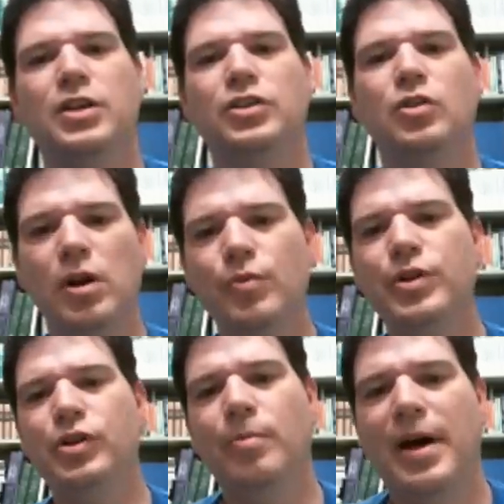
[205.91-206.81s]
So what do
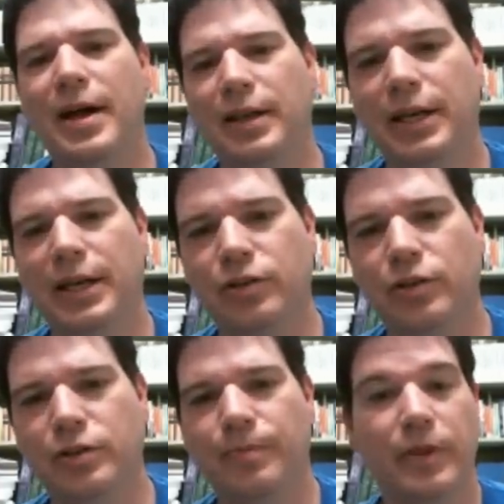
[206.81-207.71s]
we do about
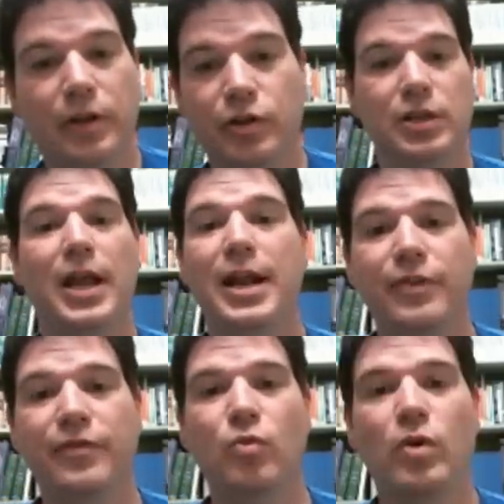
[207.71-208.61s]
lectures? Now, there's a lot of
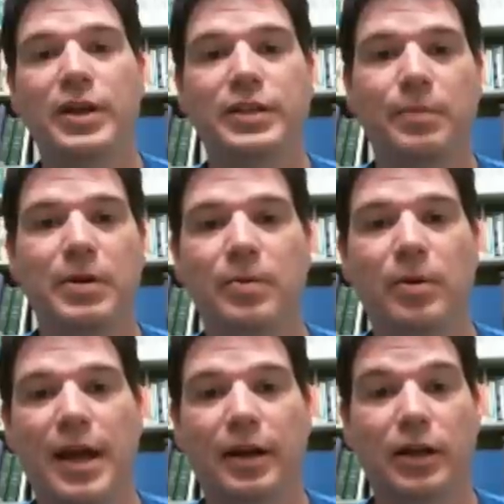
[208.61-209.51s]
different ways that people
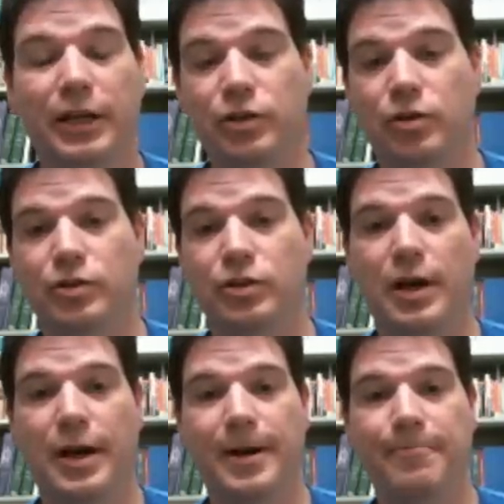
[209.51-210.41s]
handle lectures.
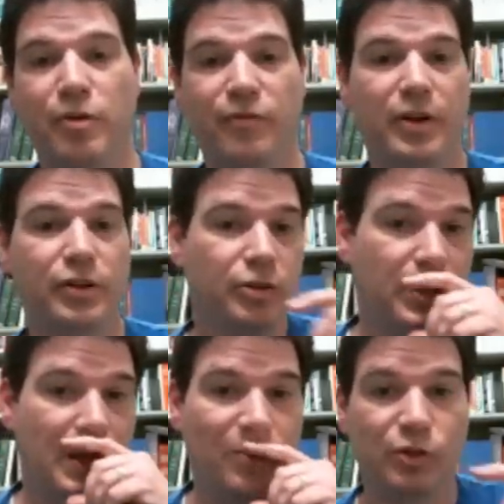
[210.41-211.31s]
Professors,
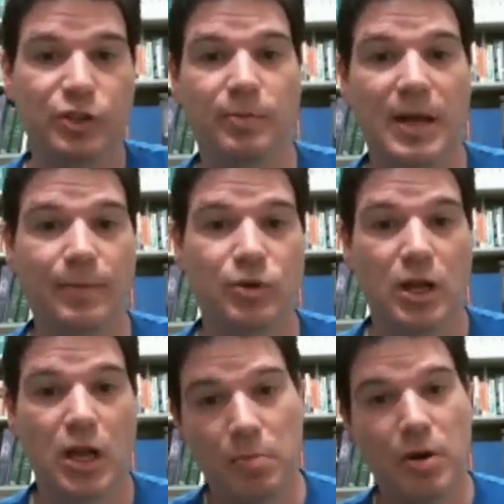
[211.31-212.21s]
they will sometimes
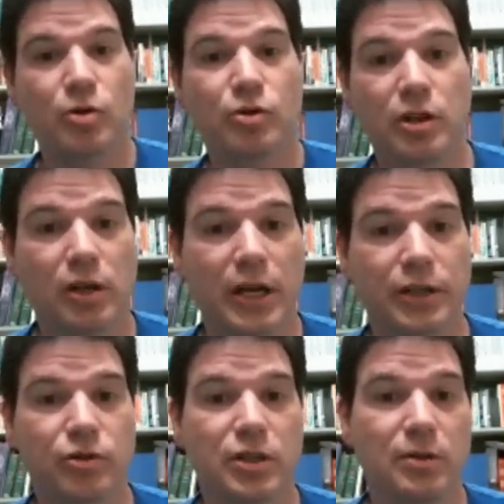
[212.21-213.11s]
post their
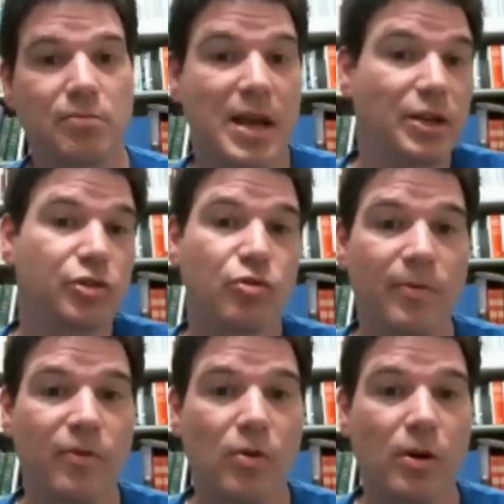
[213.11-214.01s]
lectures in
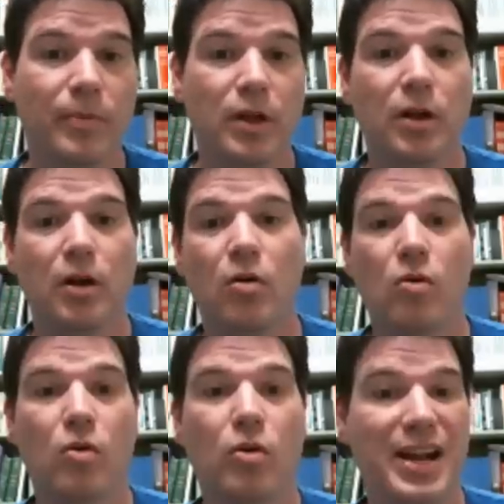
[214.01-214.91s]
manuscript form
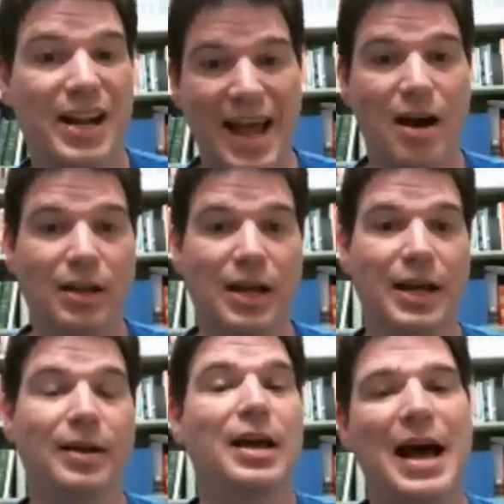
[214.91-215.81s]
or in an
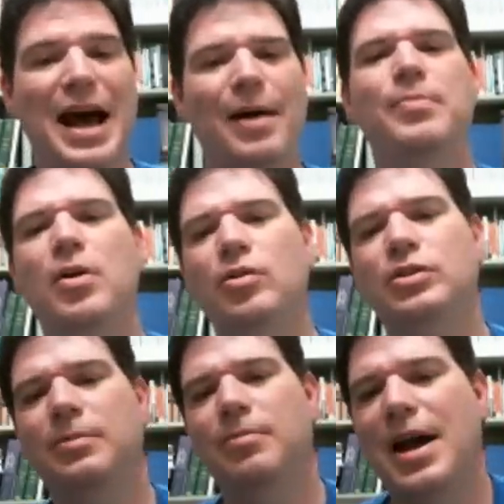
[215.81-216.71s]
outline. I'll be
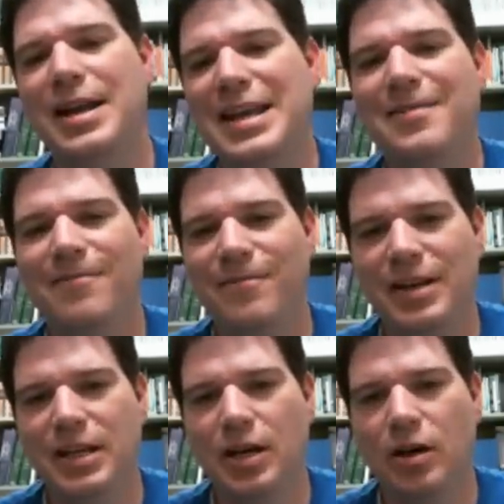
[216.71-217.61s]
posting mine in
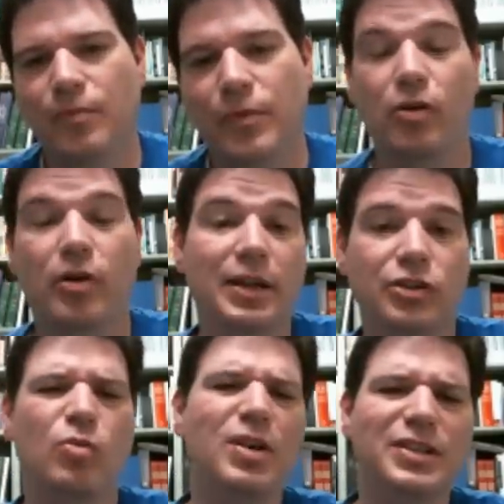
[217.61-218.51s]
video. Okay,
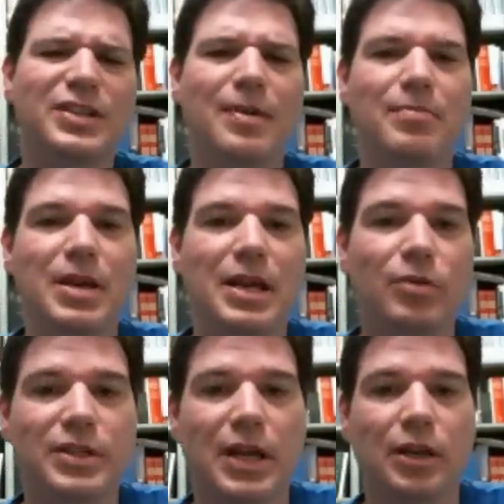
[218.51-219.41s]
so what does that mean?
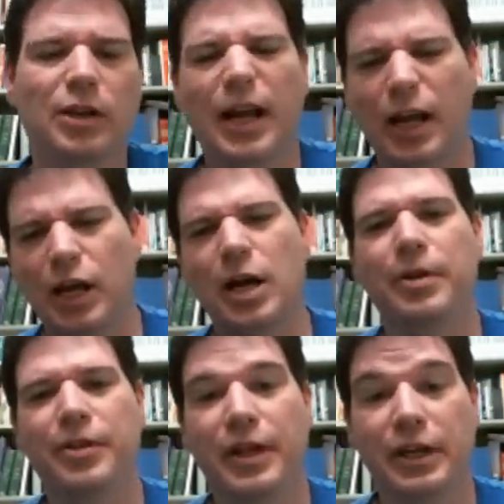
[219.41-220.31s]
What does that look like? A
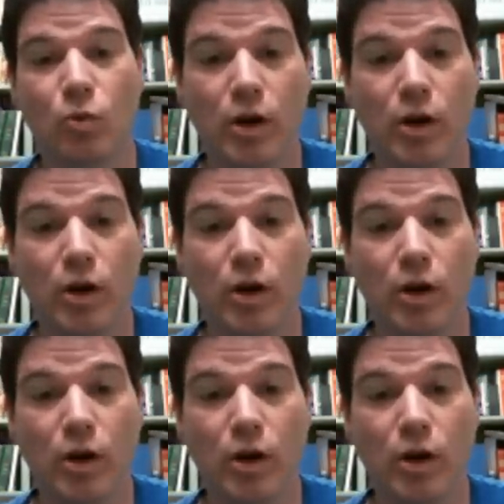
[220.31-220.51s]
couple of things.